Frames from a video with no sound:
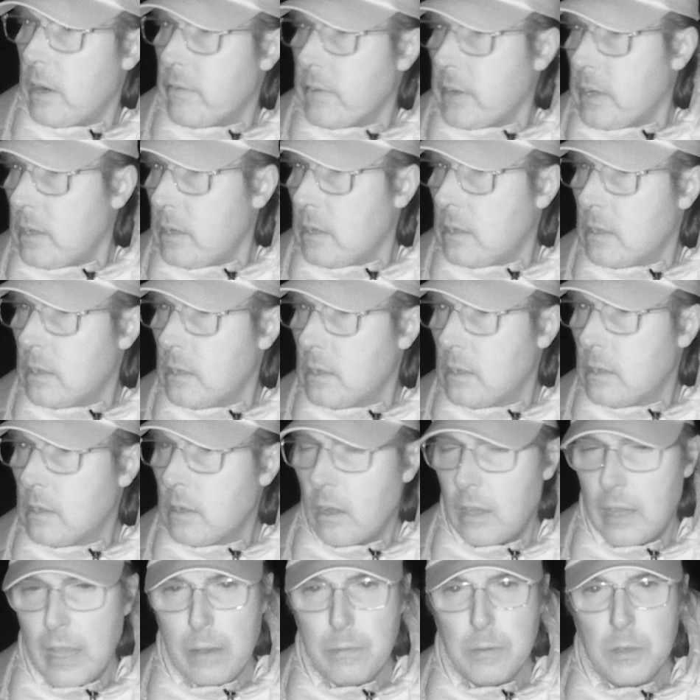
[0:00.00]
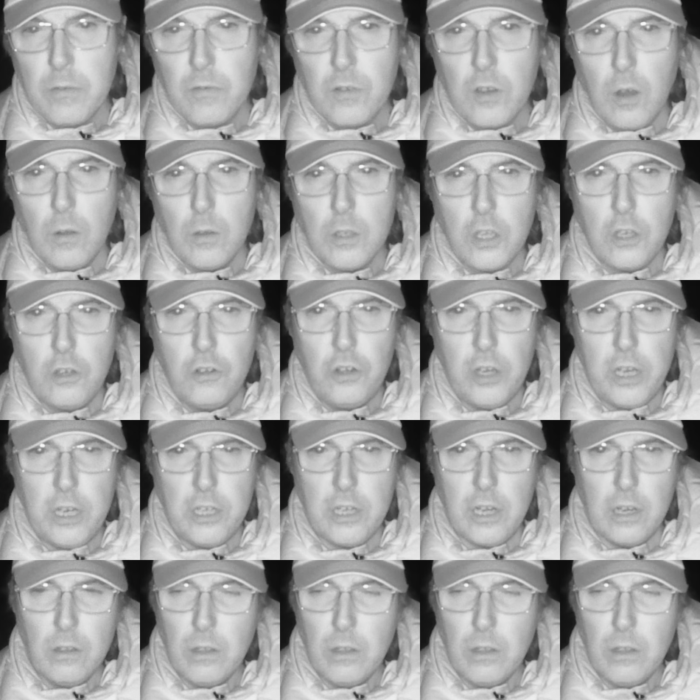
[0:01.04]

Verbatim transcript: whatever a lapse of concentration.